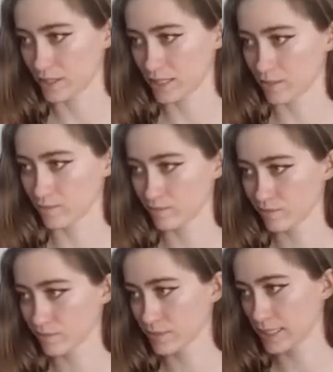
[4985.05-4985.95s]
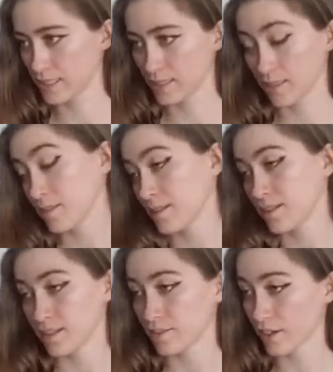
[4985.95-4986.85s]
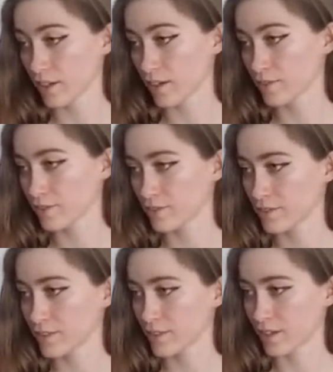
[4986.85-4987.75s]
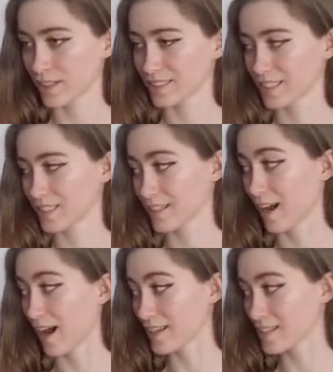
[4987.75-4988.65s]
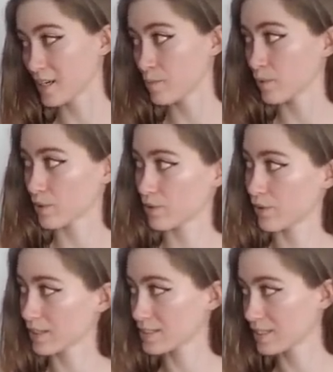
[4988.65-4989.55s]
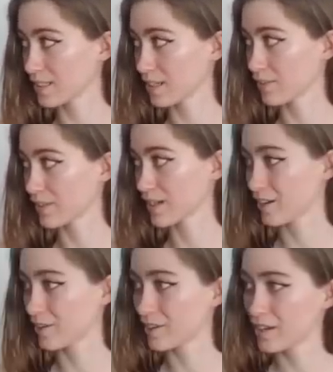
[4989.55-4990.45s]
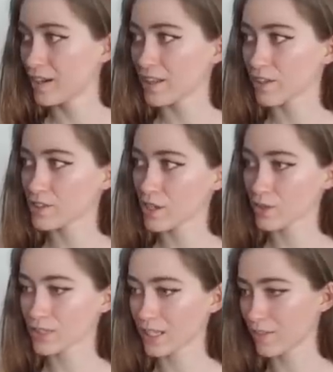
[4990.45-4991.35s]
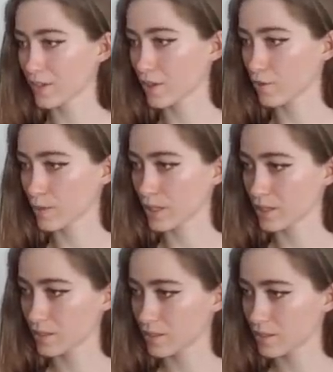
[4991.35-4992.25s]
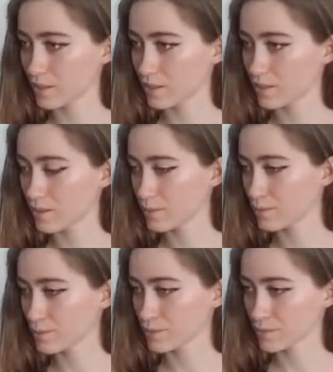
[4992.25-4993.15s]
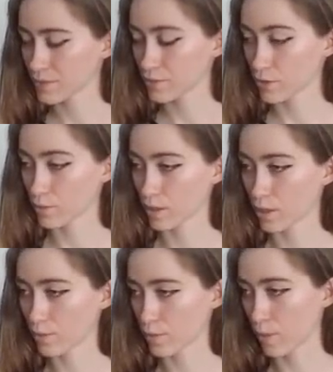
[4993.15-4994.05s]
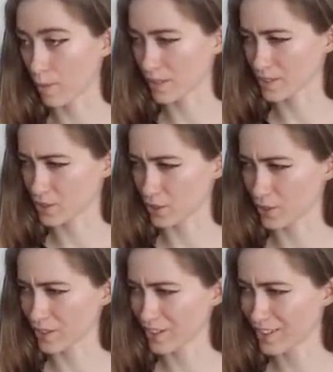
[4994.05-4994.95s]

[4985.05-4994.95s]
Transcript: No. Fair enough. I already sent it the hot tub or the fucking singing video. There's no singing video of me. But a runner up for prompting his is joke.